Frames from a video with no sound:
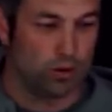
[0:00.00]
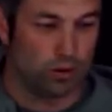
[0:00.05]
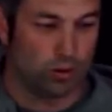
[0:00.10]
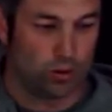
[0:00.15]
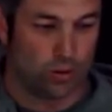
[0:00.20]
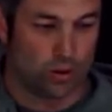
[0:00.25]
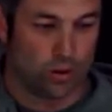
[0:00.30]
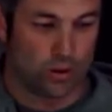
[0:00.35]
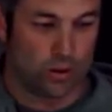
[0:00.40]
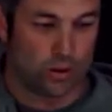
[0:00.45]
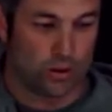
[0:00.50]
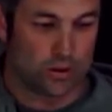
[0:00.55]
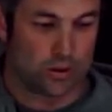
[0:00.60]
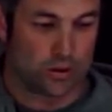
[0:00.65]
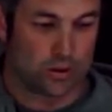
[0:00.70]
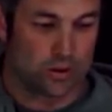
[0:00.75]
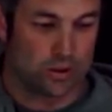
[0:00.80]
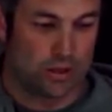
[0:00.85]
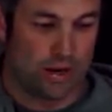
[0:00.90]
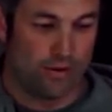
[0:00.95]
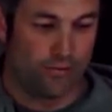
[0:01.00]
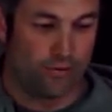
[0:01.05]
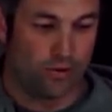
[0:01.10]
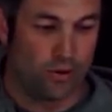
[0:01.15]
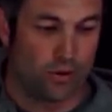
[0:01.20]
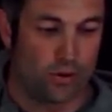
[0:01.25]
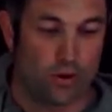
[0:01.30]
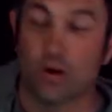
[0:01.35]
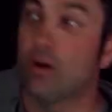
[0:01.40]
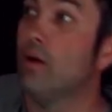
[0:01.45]
do
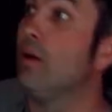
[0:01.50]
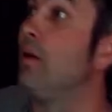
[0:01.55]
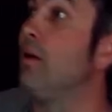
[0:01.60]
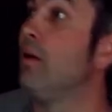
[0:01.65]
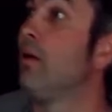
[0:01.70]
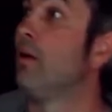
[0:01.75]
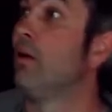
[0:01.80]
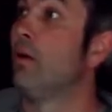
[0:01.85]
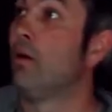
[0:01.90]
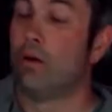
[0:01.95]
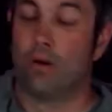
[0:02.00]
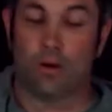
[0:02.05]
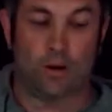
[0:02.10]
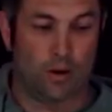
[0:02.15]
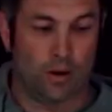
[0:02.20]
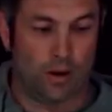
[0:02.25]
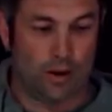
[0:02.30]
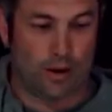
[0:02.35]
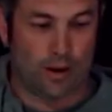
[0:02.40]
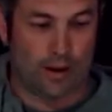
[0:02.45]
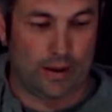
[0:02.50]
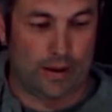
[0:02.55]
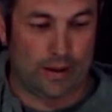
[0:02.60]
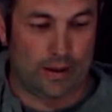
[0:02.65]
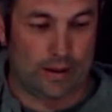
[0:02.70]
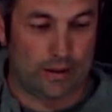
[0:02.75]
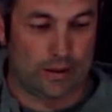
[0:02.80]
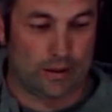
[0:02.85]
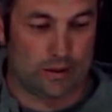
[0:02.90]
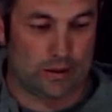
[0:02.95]
7,
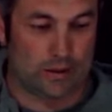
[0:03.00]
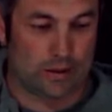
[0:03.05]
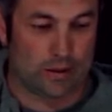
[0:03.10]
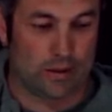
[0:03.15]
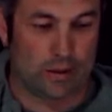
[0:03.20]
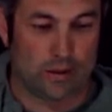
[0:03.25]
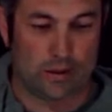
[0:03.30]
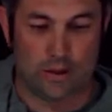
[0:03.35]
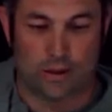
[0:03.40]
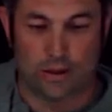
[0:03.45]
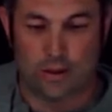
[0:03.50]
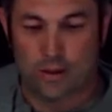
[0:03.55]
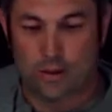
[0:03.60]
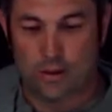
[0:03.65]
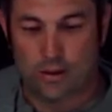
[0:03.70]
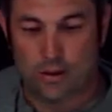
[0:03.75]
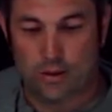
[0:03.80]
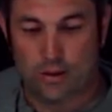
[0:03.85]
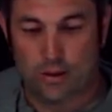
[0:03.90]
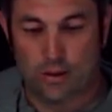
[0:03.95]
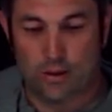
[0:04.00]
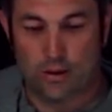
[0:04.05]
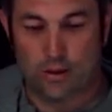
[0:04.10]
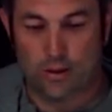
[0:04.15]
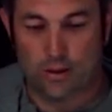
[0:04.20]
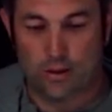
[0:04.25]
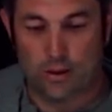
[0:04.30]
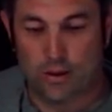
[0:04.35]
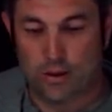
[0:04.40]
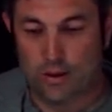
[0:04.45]
8,
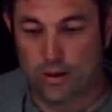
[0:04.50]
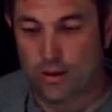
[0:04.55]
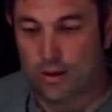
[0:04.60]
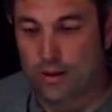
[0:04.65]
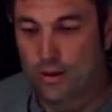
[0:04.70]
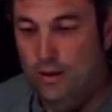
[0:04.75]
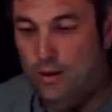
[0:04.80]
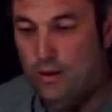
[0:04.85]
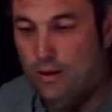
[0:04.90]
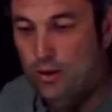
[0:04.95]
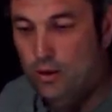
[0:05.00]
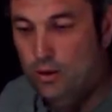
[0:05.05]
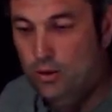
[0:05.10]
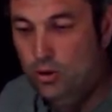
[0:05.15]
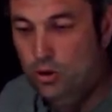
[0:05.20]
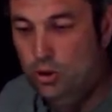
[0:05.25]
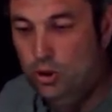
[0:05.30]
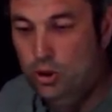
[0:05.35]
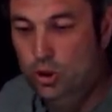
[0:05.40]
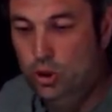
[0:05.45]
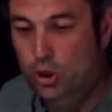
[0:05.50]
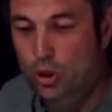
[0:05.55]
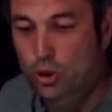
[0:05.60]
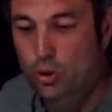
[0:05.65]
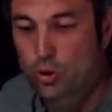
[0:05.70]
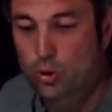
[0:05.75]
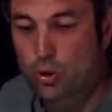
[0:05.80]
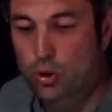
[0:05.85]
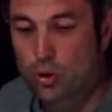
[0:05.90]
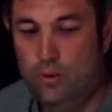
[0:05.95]
9,
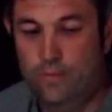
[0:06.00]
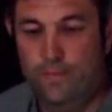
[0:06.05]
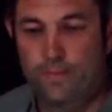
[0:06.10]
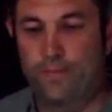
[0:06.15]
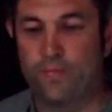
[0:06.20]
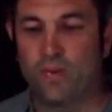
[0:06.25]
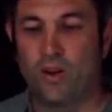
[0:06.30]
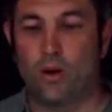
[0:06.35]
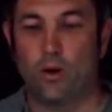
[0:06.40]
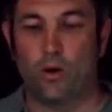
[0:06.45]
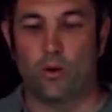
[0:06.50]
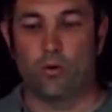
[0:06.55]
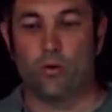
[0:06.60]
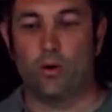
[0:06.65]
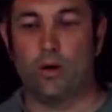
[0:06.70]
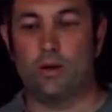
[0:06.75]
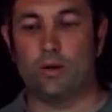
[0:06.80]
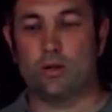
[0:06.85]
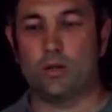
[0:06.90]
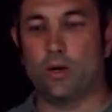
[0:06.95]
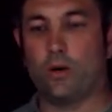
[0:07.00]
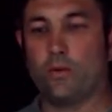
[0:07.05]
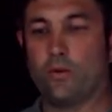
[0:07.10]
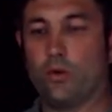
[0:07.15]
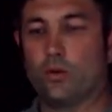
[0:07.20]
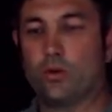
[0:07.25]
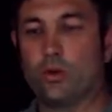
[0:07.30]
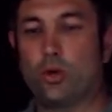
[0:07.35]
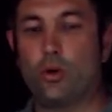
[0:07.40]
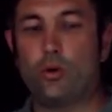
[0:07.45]
2. All right, so I've
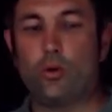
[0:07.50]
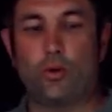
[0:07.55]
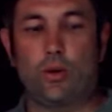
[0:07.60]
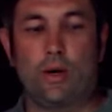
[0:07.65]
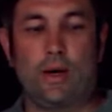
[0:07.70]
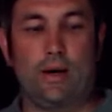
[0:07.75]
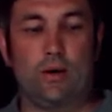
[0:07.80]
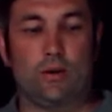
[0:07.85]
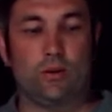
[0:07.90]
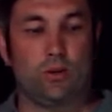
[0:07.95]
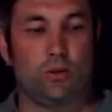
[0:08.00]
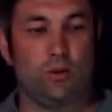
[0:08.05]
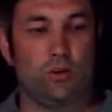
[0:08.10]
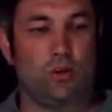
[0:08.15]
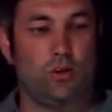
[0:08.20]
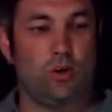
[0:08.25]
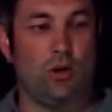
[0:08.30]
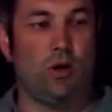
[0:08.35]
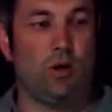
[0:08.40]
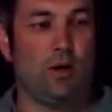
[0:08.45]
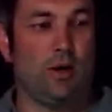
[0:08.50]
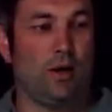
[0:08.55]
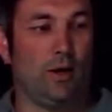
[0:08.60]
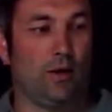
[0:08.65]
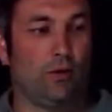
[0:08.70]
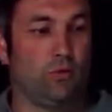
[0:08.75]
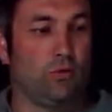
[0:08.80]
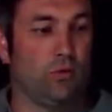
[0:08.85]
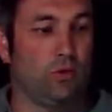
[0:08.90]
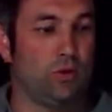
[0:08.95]
got 2,000s,
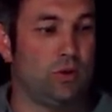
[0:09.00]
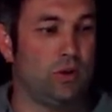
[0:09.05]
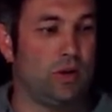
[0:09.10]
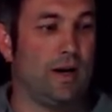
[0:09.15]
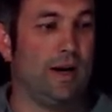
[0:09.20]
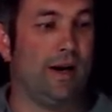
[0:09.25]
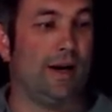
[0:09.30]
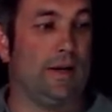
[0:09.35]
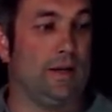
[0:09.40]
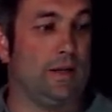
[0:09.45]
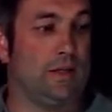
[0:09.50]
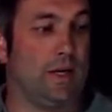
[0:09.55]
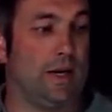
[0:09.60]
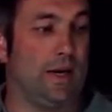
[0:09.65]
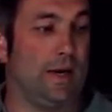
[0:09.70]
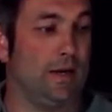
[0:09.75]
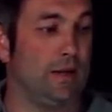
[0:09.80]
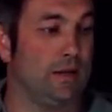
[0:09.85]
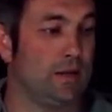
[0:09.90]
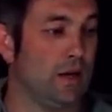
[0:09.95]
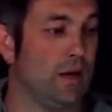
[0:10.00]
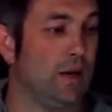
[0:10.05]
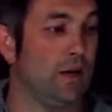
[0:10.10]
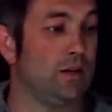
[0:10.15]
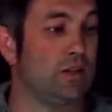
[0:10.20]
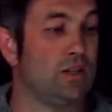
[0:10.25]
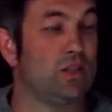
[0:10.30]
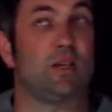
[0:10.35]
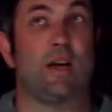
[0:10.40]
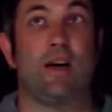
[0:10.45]
900s, 8 10s,
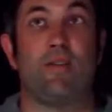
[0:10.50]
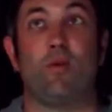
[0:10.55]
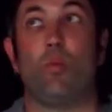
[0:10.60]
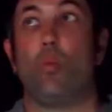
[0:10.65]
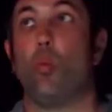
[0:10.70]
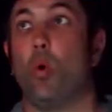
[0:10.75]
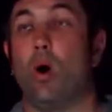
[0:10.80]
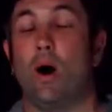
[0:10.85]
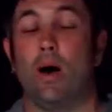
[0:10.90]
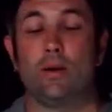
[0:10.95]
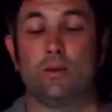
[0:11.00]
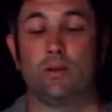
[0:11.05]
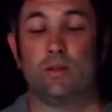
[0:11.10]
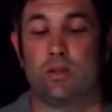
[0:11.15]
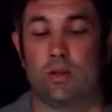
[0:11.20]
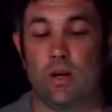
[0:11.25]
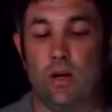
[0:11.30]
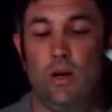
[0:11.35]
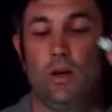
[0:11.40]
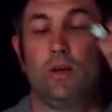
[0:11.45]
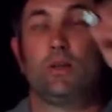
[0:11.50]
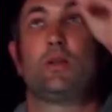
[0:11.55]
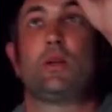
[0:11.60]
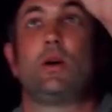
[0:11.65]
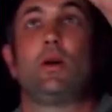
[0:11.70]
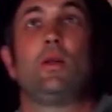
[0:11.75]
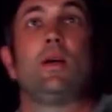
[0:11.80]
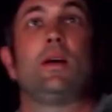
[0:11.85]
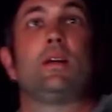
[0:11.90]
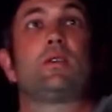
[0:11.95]
and 7 1s.
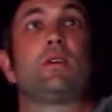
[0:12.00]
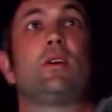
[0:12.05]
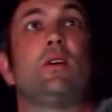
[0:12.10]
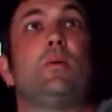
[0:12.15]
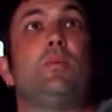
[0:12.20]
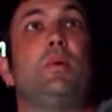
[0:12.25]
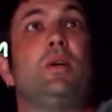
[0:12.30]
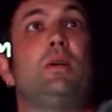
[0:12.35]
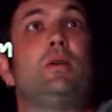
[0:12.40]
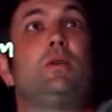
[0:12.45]
So that's going to be